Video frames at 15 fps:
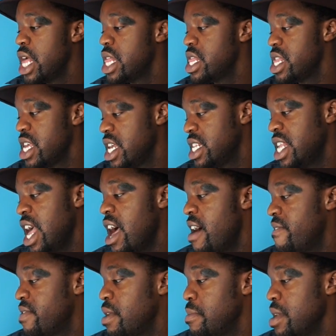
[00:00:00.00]
these
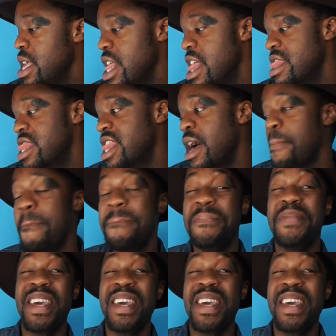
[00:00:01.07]
have to be the